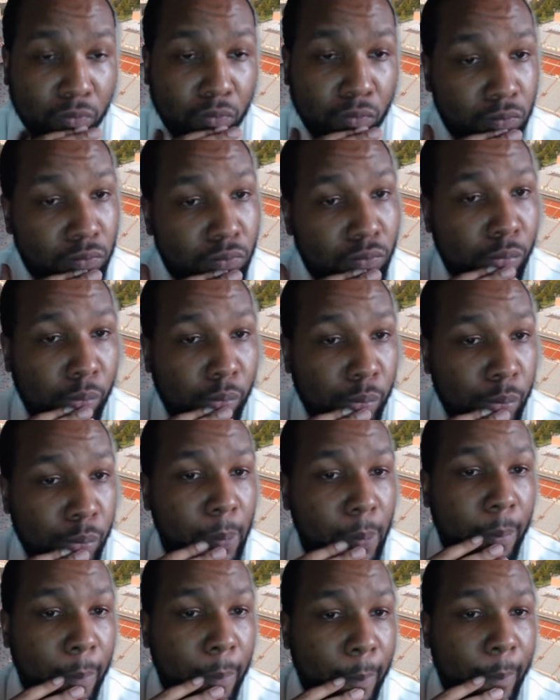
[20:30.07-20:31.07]

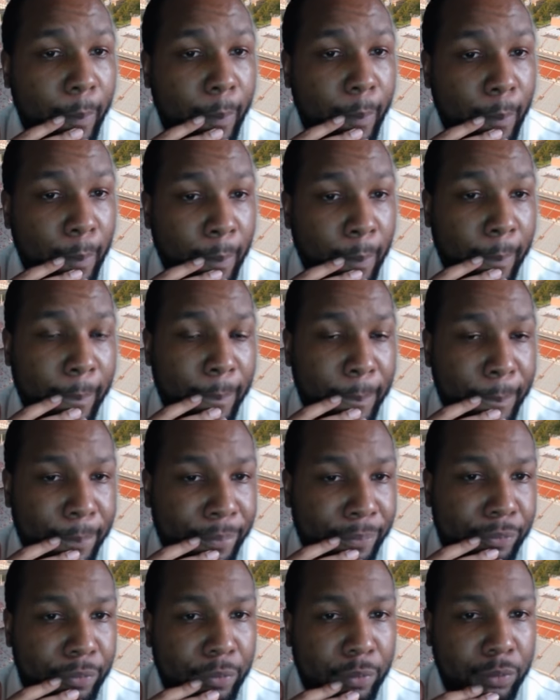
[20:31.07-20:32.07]

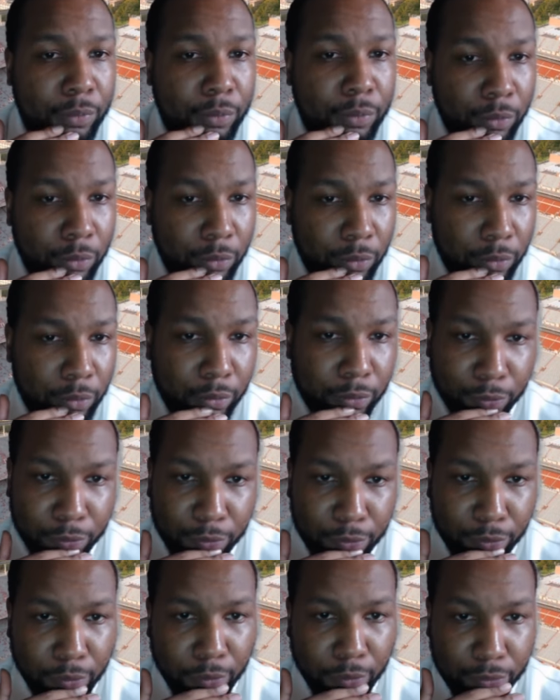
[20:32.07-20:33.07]

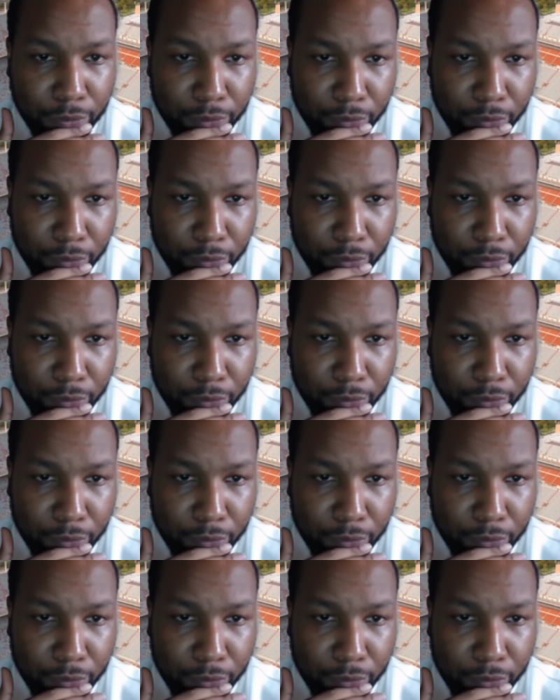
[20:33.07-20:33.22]
This person isn't speaking.